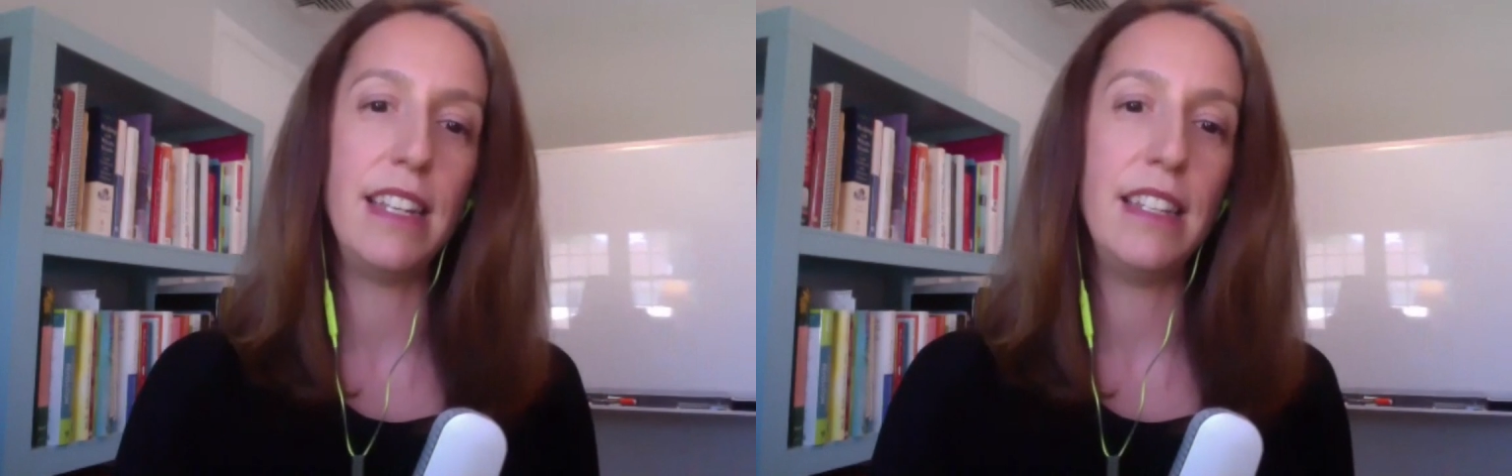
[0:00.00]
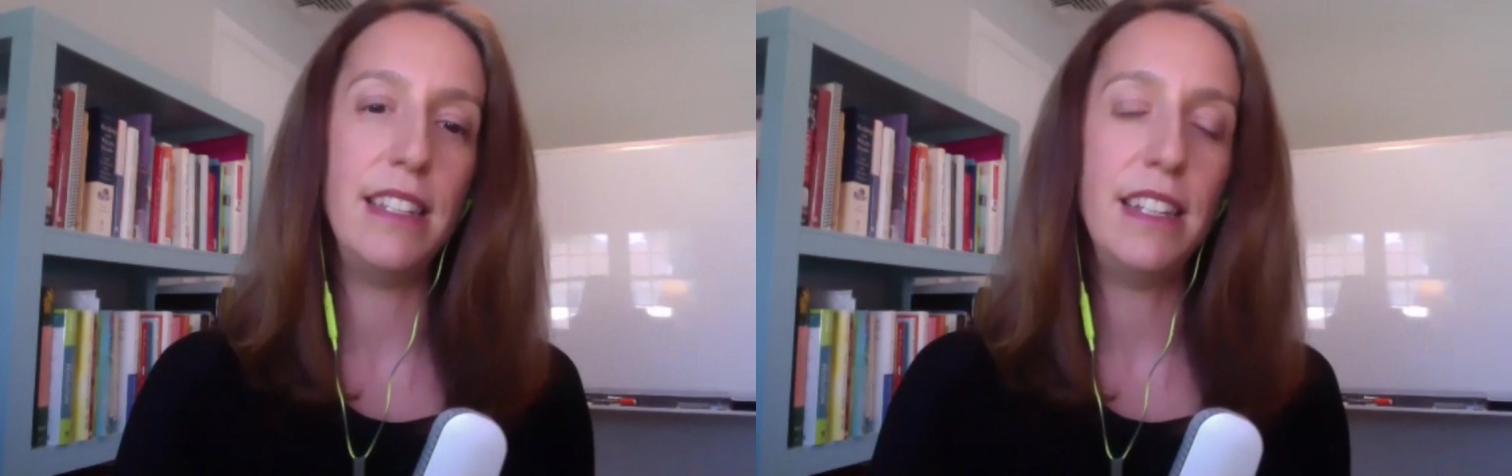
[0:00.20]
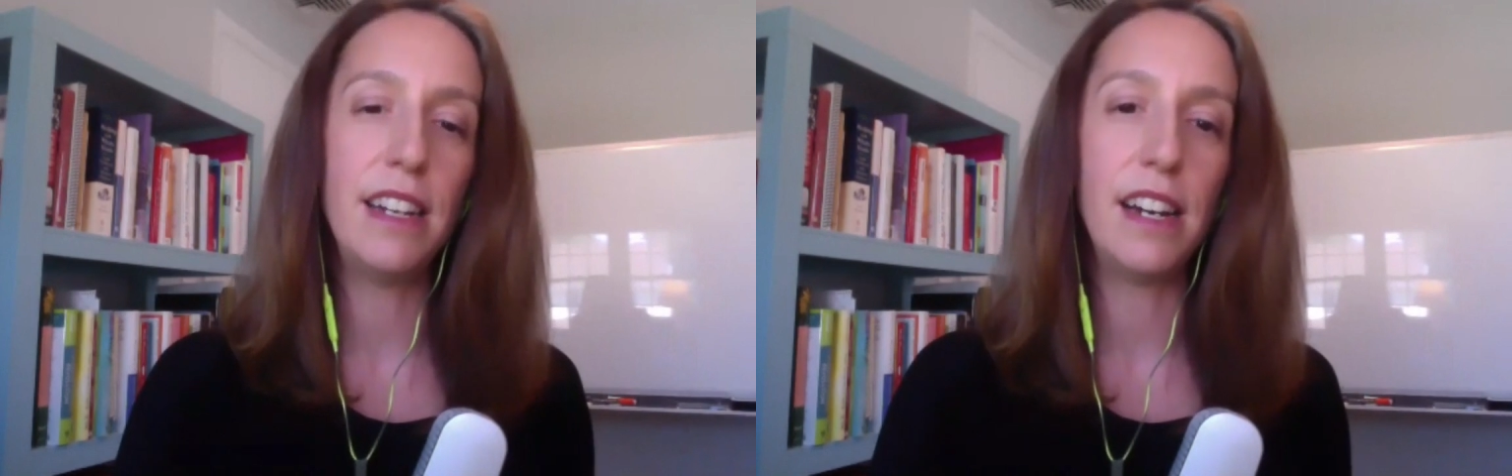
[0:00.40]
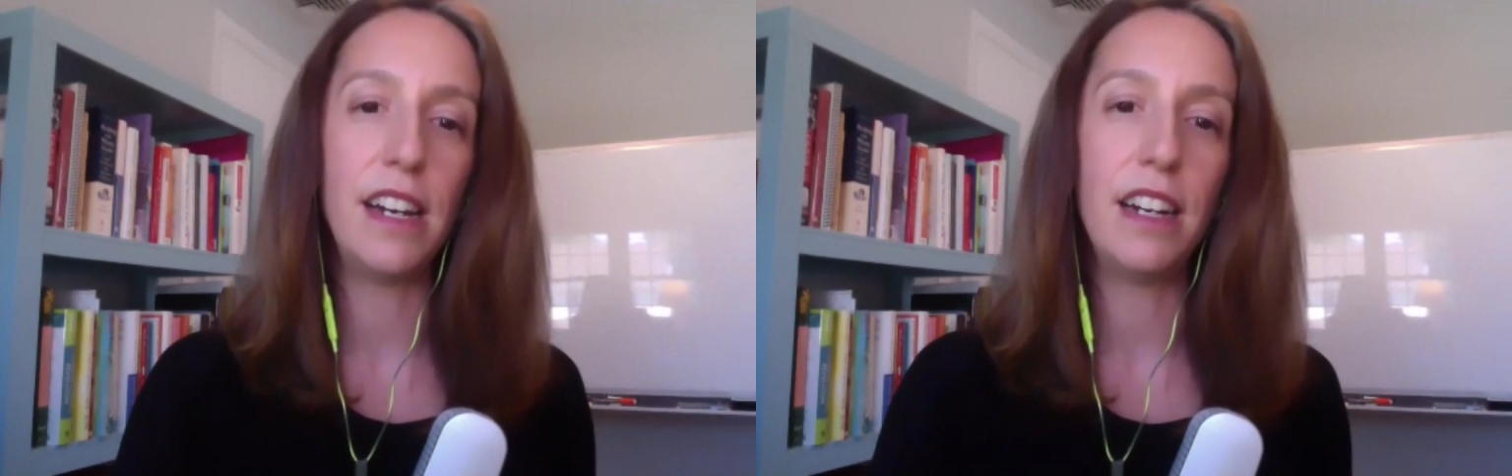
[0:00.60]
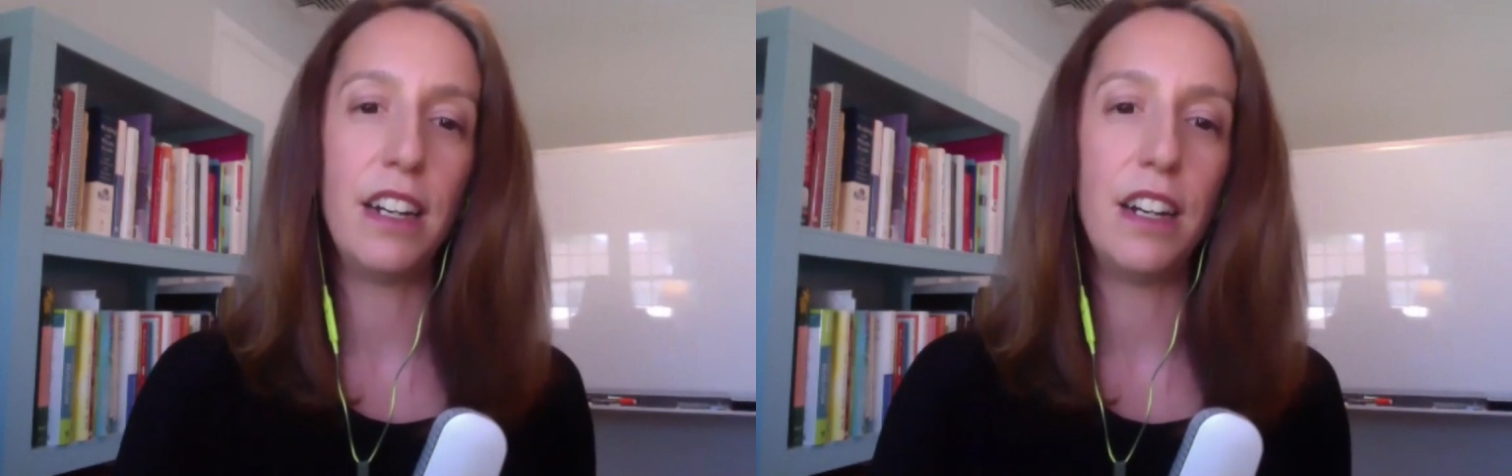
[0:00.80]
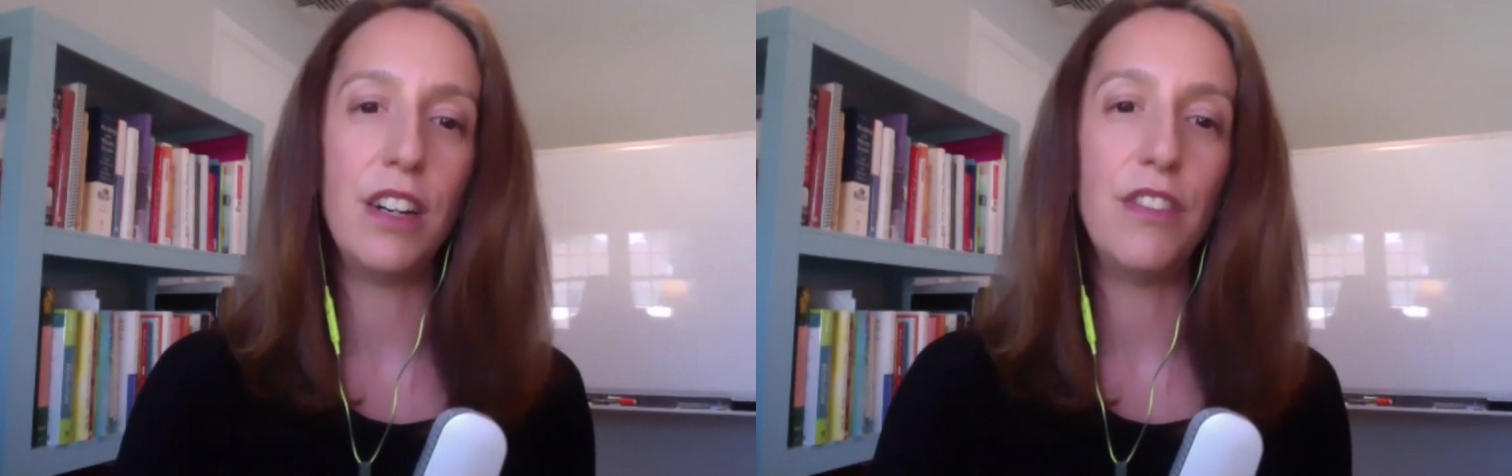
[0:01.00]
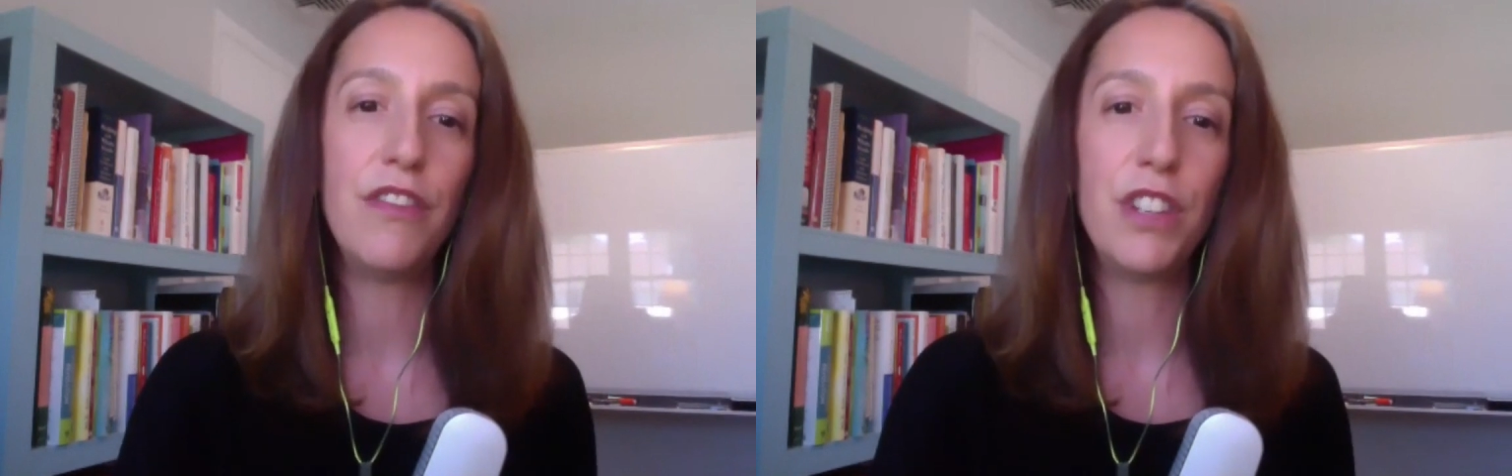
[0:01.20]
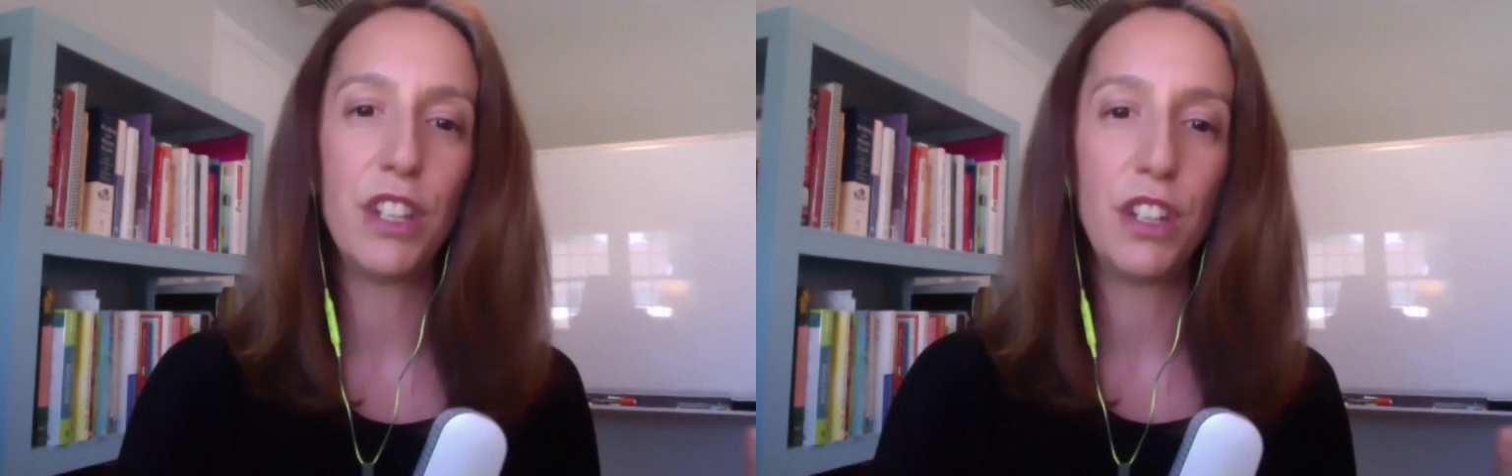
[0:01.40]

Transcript: idea of